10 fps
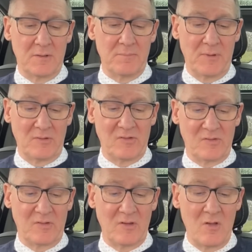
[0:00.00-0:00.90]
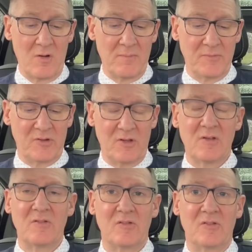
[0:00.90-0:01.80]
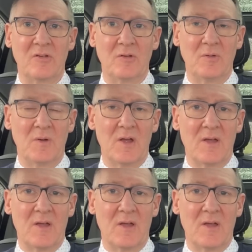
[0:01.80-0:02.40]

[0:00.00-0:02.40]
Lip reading: but the GOM turns to